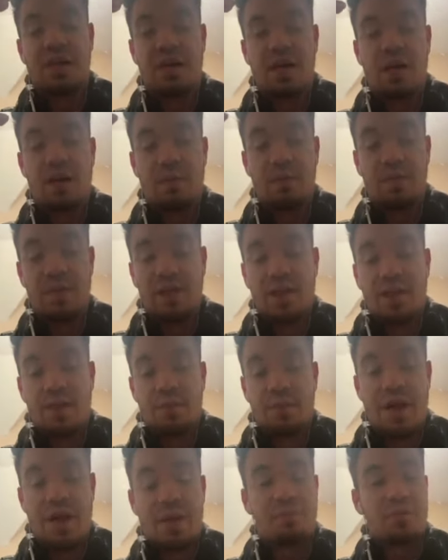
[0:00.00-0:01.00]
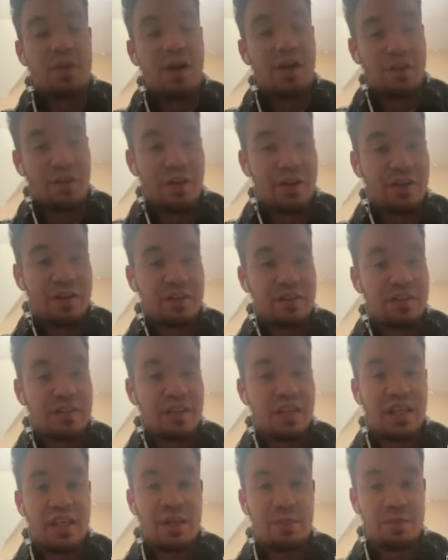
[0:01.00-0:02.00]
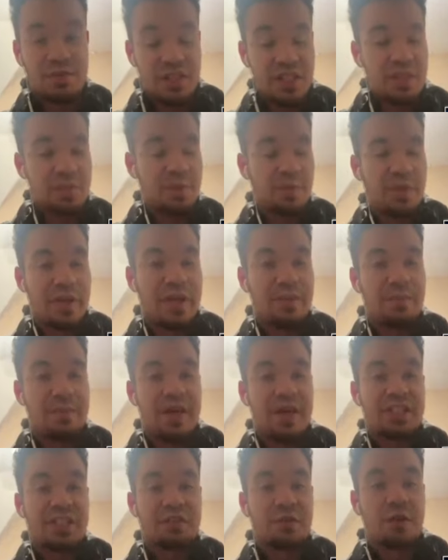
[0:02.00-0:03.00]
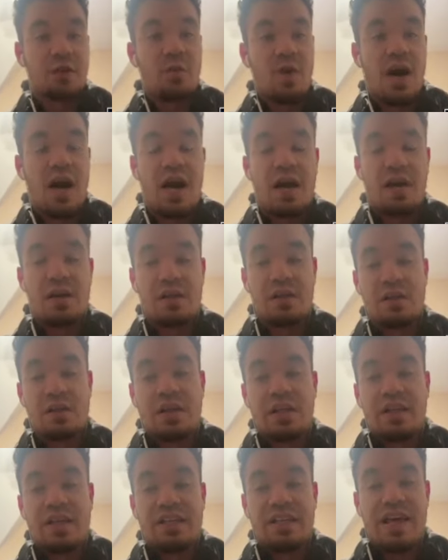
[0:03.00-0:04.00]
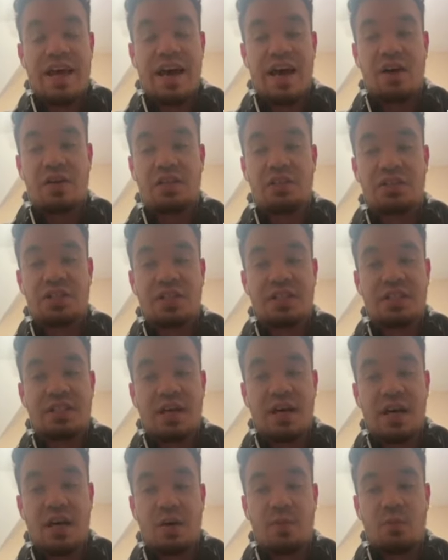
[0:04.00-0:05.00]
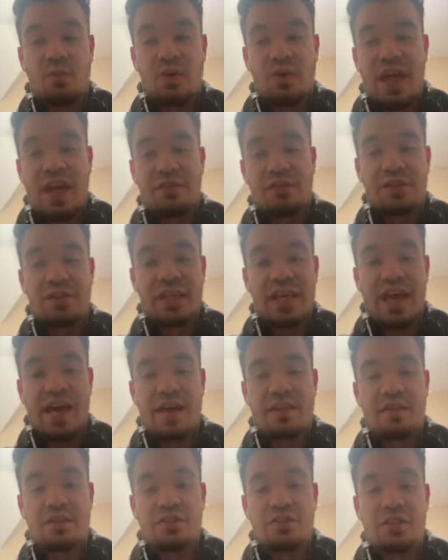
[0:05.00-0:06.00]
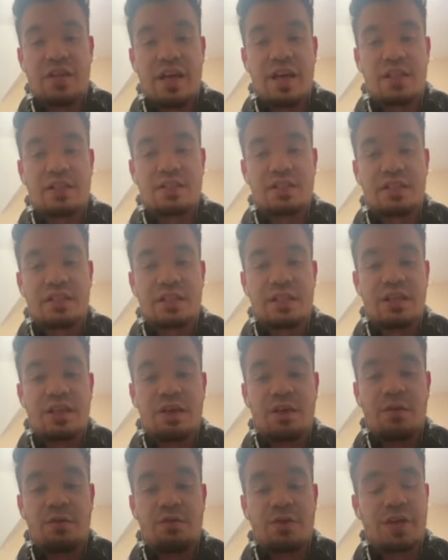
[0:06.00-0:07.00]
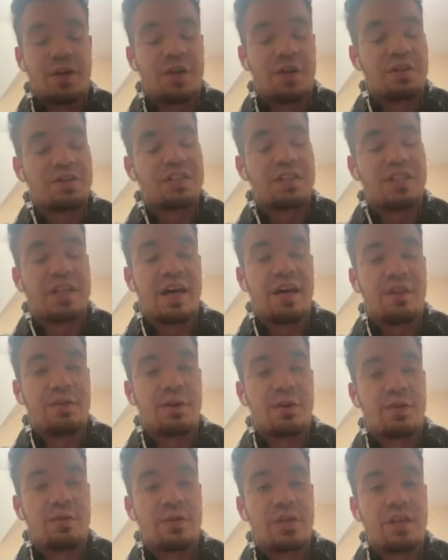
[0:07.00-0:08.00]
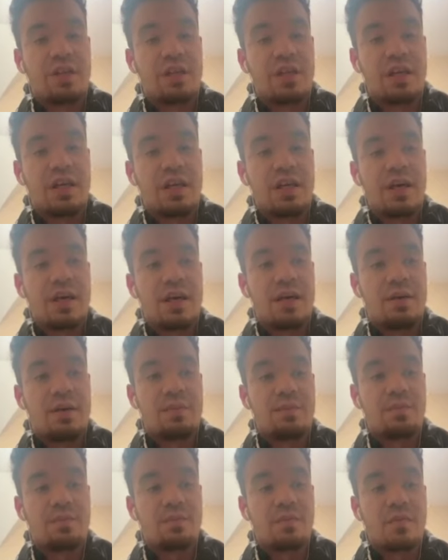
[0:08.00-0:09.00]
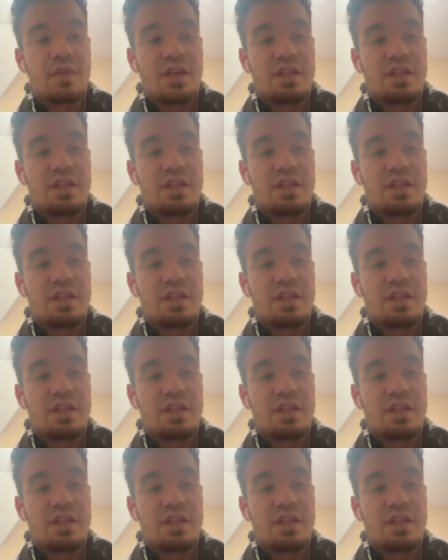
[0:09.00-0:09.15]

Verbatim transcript: Um, my brother, he he's been playing bass for a while now. It's just um, we haven't really had the chance to rehearse together or really um,